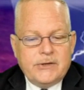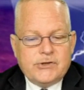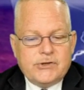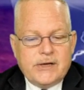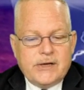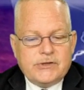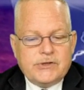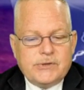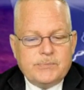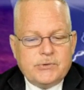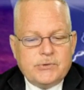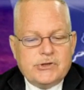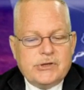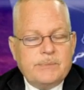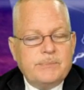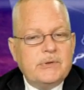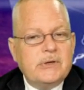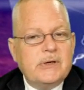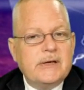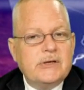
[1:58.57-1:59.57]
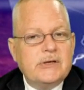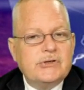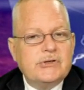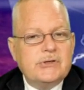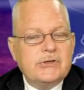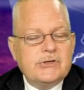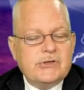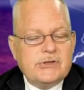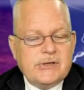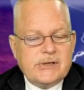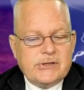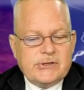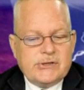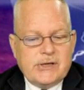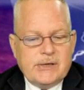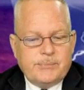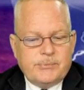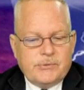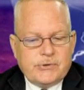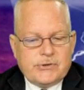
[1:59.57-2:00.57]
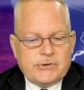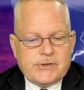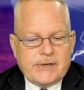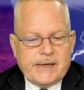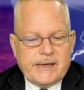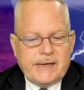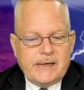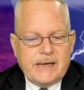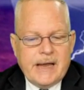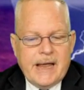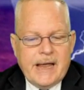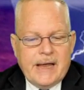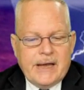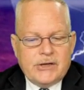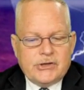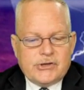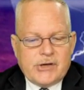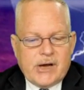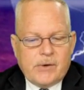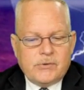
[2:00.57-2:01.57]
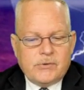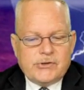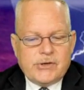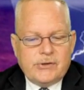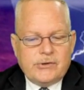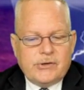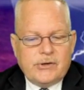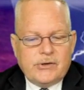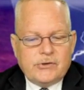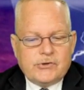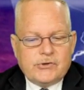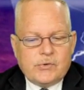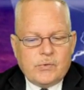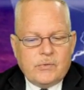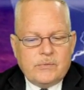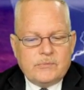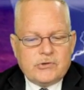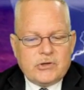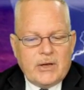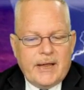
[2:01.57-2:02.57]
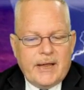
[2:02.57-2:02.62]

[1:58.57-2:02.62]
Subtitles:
Chance of precipitation, 60%. Showers and thunderstorms